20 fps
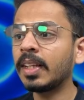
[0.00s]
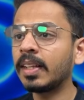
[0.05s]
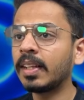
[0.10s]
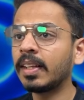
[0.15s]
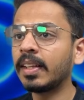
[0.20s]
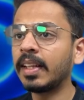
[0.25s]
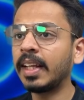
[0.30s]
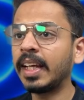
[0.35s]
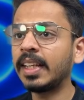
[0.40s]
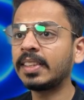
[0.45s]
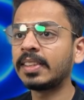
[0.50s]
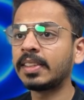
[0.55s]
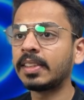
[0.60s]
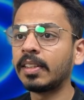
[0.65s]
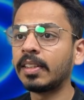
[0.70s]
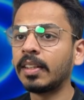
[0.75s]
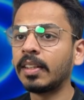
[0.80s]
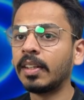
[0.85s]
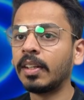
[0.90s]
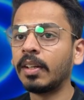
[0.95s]
Next,
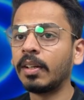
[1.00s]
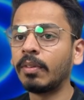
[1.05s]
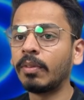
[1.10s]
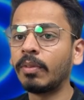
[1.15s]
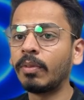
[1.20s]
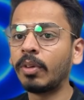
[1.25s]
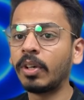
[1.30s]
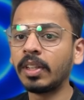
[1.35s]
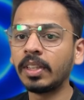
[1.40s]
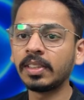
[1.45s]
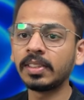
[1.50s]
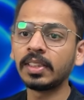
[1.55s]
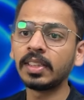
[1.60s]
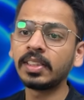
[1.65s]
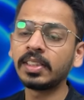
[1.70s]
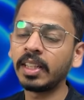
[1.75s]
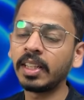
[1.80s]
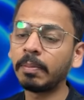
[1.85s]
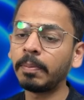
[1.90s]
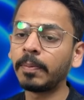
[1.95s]
what is the
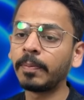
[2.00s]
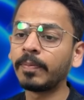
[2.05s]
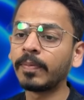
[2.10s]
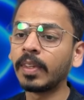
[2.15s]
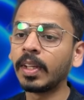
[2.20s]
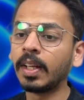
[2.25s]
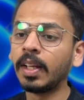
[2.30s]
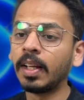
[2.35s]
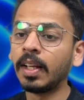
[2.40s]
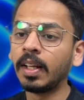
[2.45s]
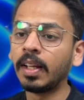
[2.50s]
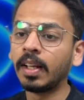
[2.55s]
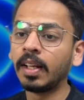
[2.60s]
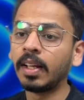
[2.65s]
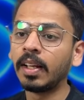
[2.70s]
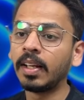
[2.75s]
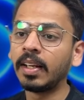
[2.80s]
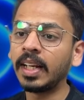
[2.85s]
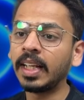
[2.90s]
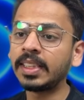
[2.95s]
step?
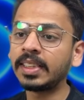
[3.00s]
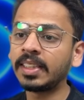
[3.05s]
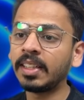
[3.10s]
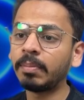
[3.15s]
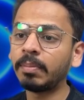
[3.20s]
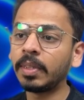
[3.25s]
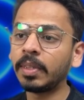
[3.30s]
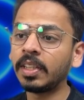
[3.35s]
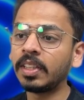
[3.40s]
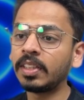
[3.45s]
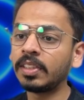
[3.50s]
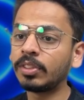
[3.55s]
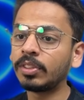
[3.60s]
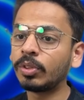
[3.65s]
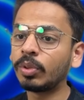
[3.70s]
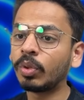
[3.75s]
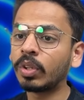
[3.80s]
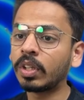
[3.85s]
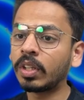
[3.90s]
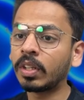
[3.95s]
Next step is
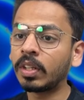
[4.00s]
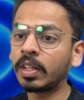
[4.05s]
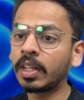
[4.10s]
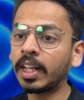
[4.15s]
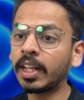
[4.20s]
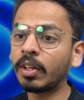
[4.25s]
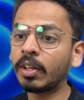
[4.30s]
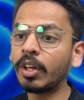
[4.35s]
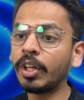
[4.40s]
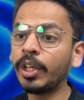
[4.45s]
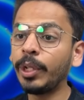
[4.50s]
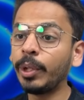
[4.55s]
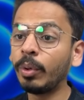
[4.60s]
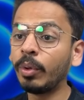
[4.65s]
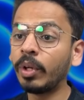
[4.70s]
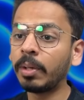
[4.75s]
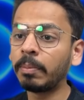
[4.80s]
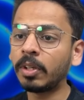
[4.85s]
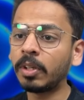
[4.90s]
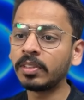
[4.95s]
to click on new
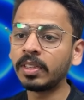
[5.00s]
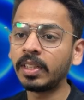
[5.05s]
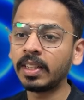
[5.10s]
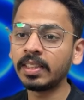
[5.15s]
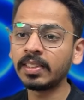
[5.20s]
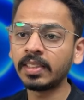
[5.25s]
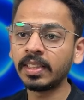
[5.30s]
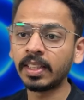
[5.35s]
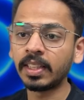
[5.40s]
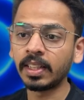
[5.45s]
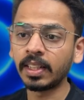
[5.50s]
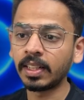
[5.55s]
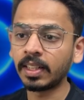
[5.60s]
repository secret,